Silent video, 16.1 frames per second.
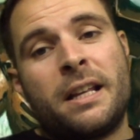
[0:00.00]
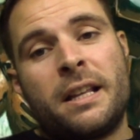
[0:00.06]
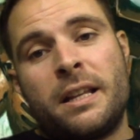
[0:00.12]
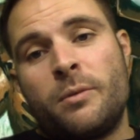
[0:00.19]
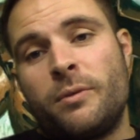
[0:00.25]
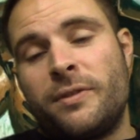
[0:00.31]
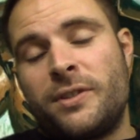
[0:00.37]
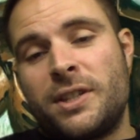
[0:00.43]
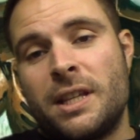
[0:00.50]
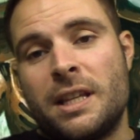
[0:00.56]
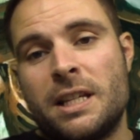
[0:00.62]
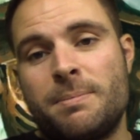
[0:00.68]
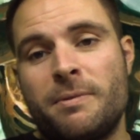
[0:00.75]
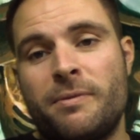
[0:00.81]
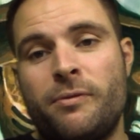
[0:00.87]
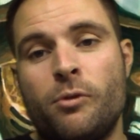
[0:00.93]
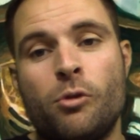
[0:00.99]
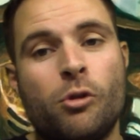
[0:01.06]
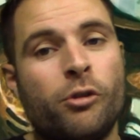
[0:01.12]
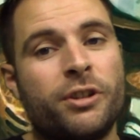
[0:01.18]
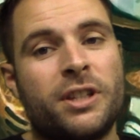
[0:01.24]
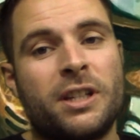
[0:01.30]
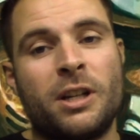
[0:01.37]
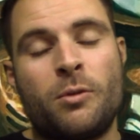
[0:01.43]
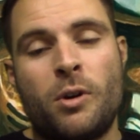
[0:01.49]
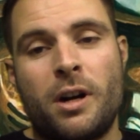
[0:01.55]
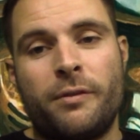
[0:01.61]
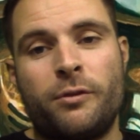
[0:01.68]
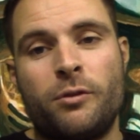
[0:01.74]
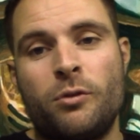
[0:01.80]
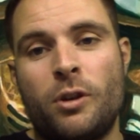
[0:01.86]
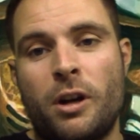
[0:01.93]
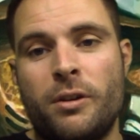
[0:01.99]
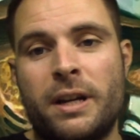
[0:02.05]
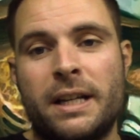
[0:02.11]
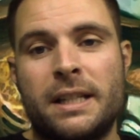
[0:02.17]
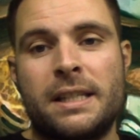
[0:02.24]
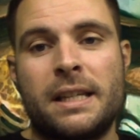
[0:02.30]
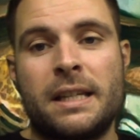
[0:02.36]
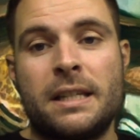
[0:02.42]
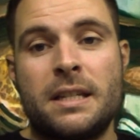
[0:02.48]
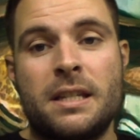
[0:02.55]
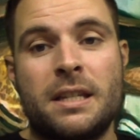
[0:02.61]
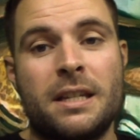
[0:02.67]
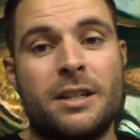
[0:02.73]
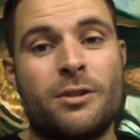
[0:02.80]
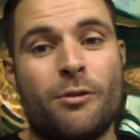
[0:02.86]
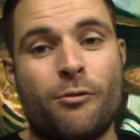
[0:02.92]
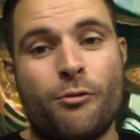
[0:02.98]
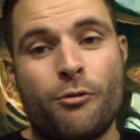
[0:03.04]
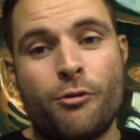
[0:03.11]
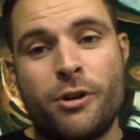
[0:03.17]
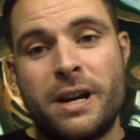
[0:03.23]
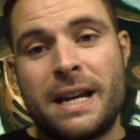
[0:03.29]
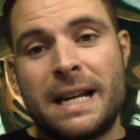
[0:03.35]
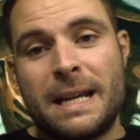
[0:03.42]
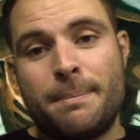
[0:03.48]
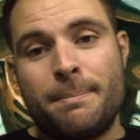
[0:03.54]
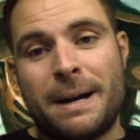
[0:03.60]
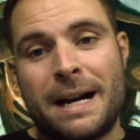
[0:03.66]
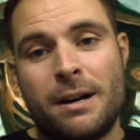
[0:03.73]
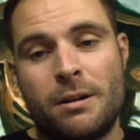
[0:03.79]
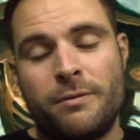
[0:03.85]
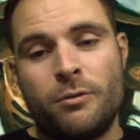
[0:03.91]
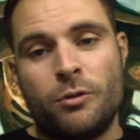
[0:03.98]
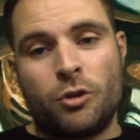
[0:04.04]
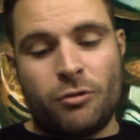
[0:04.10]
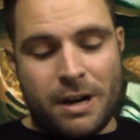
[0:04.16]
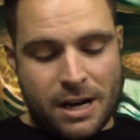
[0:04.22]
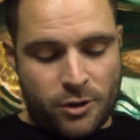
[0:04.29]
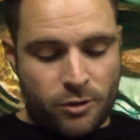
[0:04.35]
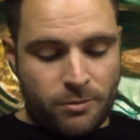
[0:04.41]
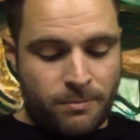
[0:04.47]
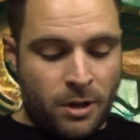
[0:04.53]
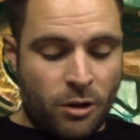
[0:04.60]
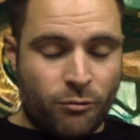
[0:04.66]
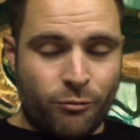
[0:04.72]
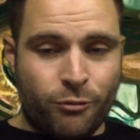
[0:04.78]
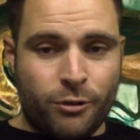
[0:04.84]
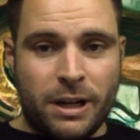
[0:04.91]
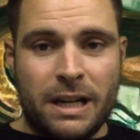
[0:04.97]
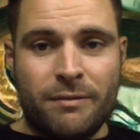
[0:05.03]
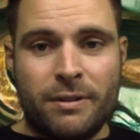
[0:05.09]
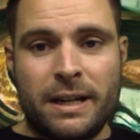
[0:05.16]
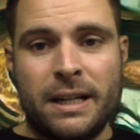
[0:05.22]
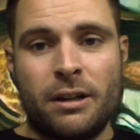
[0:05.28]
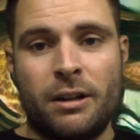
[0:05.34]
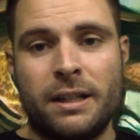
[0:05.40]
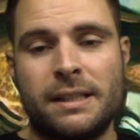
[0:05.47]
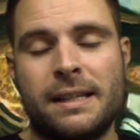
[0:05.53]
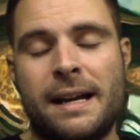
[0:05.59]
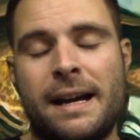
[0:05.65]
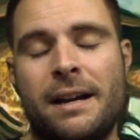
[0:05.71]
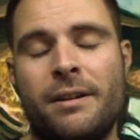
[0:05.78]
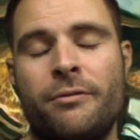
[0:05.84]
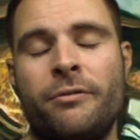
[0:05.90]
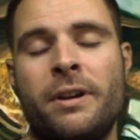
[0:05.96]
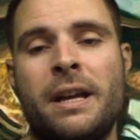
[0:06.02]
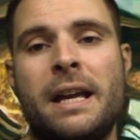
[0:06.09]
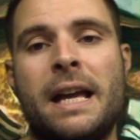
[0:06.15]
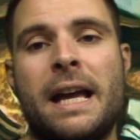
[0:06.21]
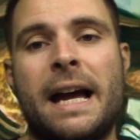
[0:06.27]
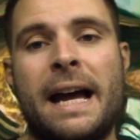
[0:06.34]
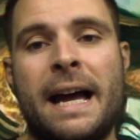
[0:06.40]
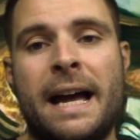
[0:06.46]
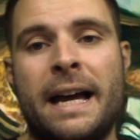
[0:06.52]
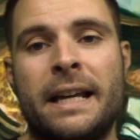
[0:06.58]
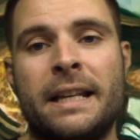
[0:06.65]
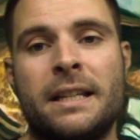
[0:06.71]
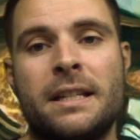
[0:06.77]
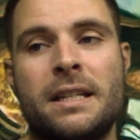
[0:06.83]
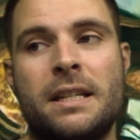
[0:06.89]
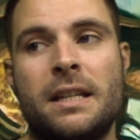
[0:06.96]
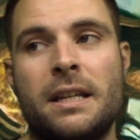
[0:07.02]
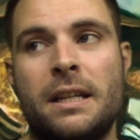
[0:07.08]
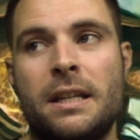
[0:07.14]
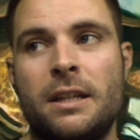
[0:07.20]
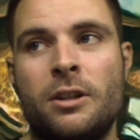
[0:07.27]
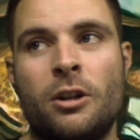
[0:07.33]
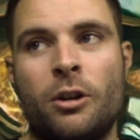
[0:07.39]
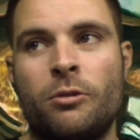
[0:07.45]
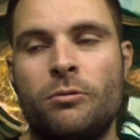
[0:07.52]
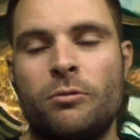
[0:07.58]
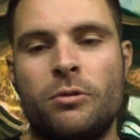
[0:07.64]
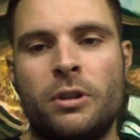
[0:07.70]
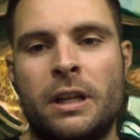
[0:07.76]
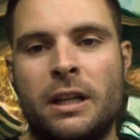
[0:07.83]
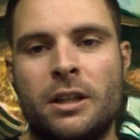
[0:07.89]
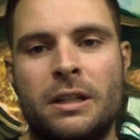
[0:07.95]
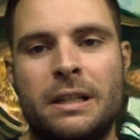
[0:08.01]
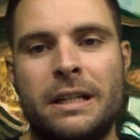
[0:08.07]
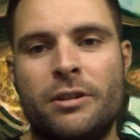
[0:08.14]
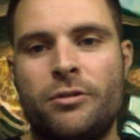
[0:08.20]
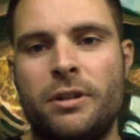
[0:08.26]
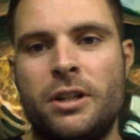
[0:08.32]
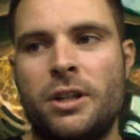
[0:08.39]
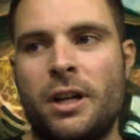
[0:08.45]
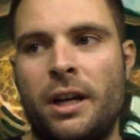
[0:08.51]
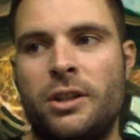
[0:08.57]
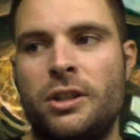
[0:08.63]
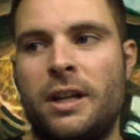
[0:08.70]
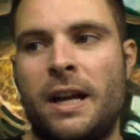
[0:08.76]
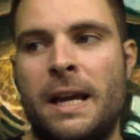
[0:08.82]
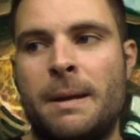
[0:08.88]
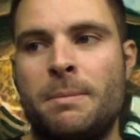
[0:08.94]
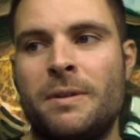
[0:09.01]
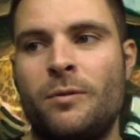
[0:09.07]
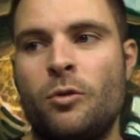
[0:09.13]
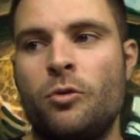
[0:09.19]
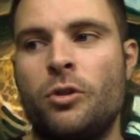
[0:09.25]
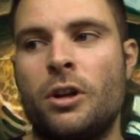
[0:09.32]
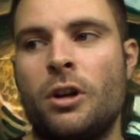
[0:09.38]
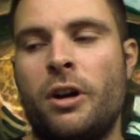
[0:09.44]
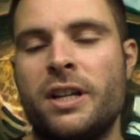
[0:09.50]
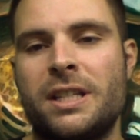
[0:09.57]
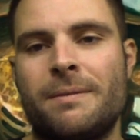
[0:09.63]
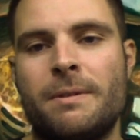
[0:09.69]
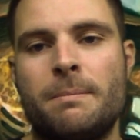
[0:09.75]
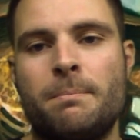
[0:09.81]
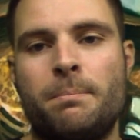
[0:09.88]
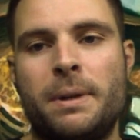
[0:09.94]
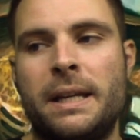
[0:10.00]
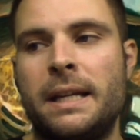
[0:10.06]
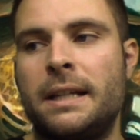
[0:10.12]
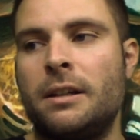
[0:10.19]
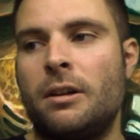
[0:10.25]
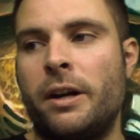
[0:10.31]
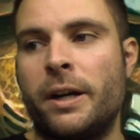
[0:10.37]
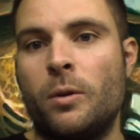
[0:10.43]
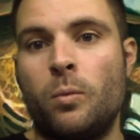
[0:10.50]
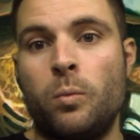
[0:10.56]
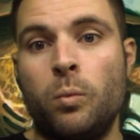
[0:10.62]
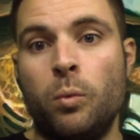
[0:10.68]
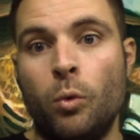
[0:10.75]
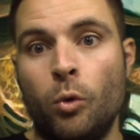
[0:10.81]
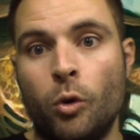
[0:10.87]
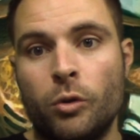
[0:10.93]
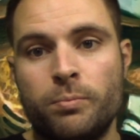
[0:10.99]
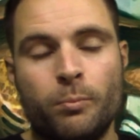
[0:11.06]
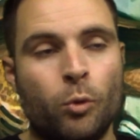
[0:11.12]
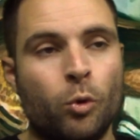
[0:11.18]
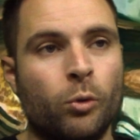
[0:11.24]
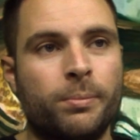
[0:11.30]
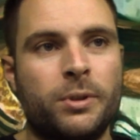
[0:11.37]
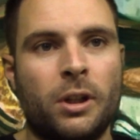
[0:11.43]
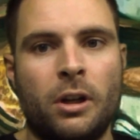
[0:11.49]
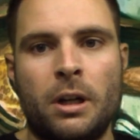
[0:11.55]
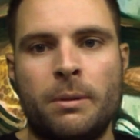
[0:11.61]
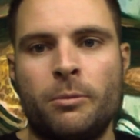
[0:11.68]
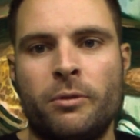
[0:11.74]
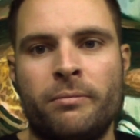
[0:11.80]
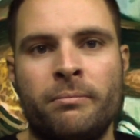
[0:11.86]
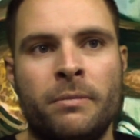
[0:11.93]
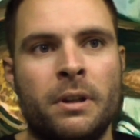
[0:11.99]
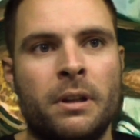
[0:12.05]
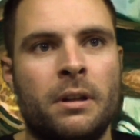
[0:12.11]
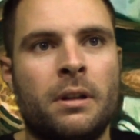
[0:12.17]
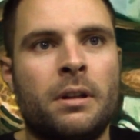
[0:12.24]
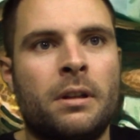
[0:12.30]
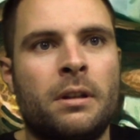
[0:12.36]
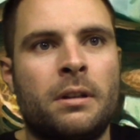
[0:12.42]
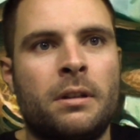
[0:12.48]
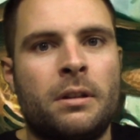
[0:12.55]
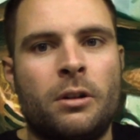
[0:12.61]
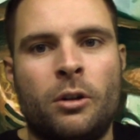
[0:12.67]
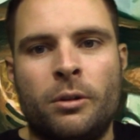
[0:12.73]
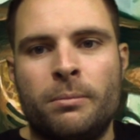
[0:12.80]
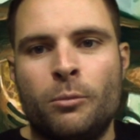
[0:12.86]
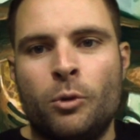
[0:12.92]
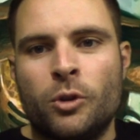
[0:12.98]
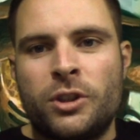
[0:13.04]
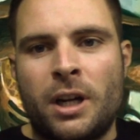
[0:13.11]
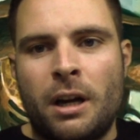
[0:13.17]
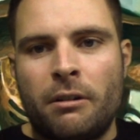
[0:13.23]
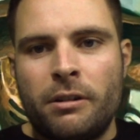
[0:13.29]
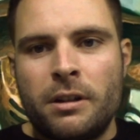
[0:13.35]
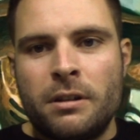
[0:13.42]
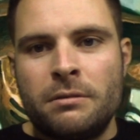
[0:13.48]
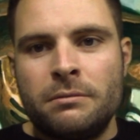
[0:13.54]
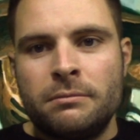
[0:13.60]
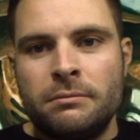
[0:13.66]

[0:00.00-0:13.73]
We've seen this before, it's in quite a few codexes. It's a really powerful stratagem. Really, really nice to have. And, it can literally change the game. If you deny something big, like warp time on Mortarion,